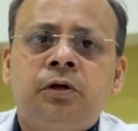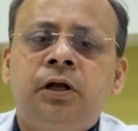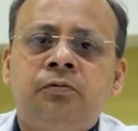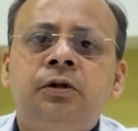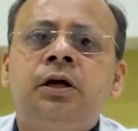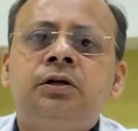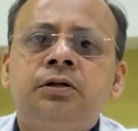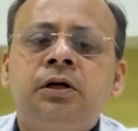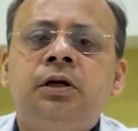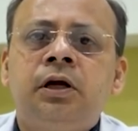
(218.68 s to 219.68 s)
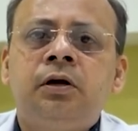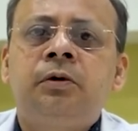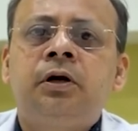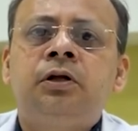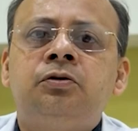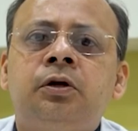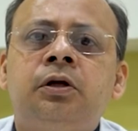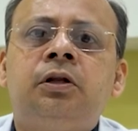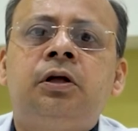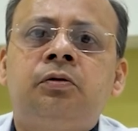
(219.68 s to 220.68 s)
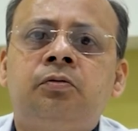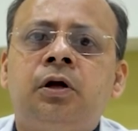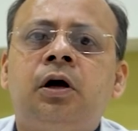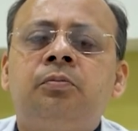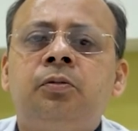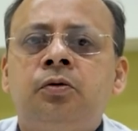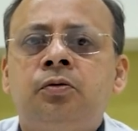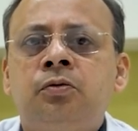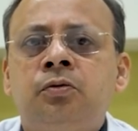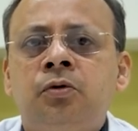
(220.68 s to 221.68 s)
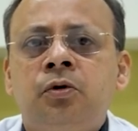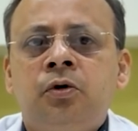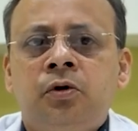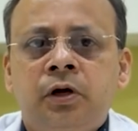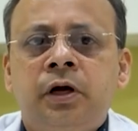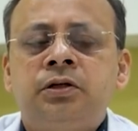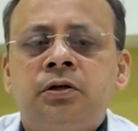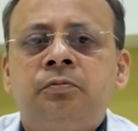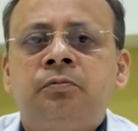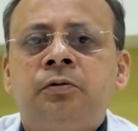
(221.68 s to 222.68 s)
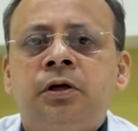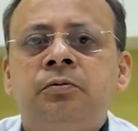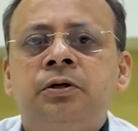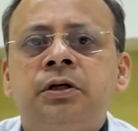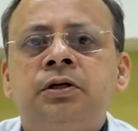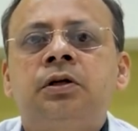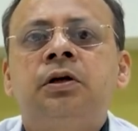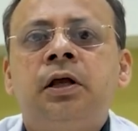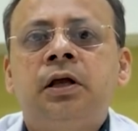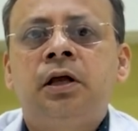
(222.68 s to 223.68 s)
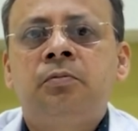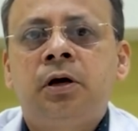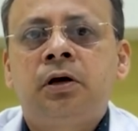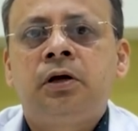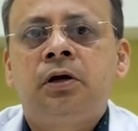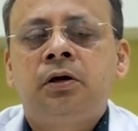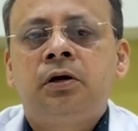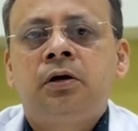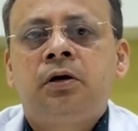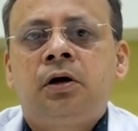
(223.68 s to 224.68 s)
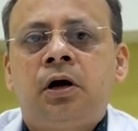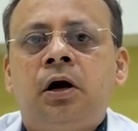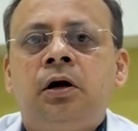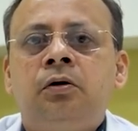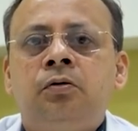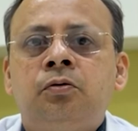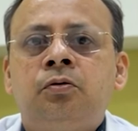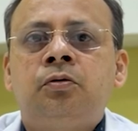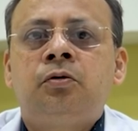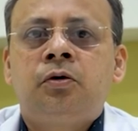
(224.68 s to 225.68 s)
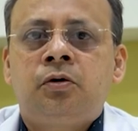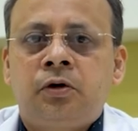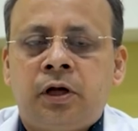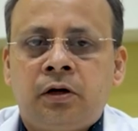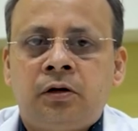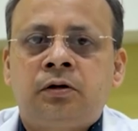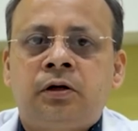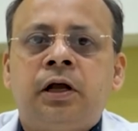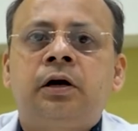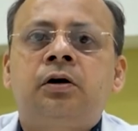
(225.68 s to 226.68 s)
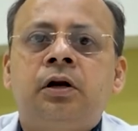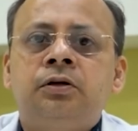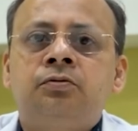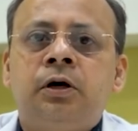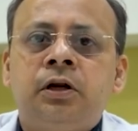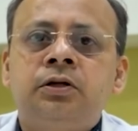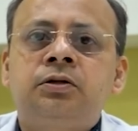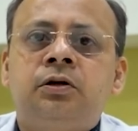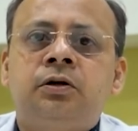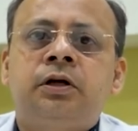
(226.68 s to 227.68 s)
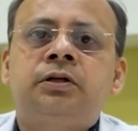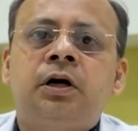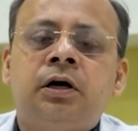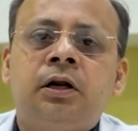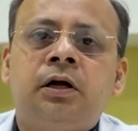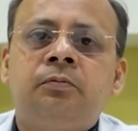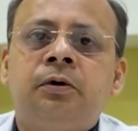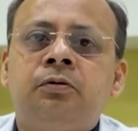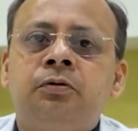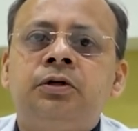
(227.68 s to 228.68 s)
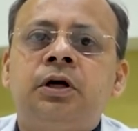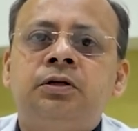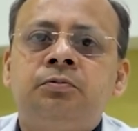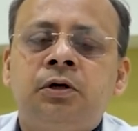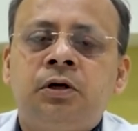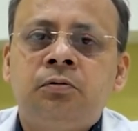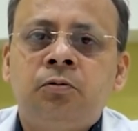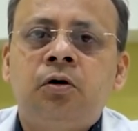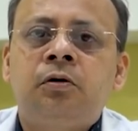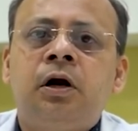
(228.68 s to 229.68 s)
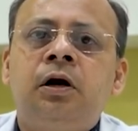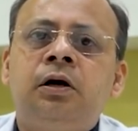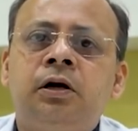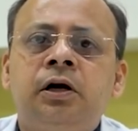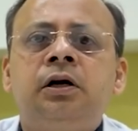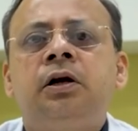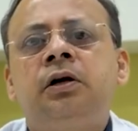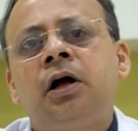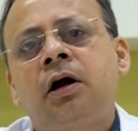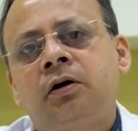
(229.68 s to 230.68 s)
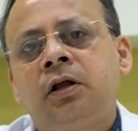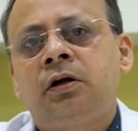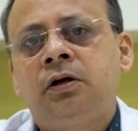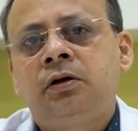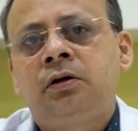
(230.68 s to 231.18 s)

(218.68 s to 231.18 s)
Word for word: if there is any ligament injury, then we have to get some investigation like MRI, and to characterize what is the exact ligament which has been involved and treat it appropriately.